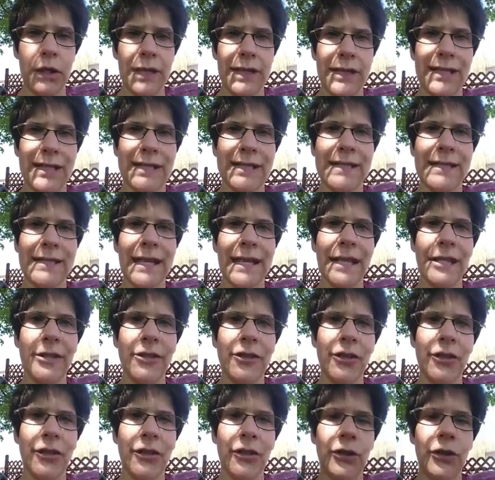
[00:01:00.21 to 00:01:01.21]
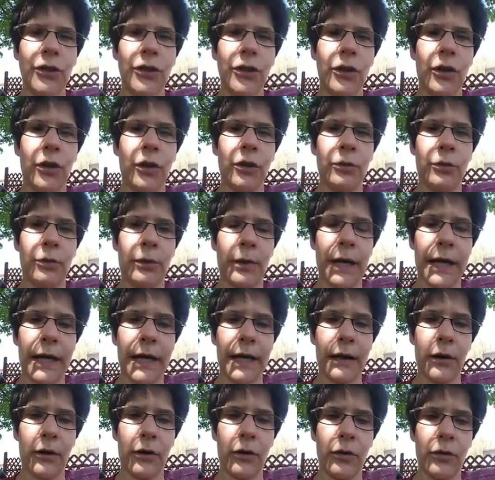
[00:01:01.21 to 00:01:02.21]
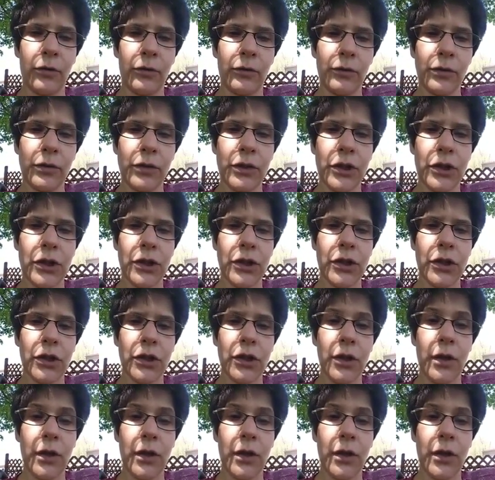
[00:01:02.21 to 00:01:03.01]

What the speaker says: center around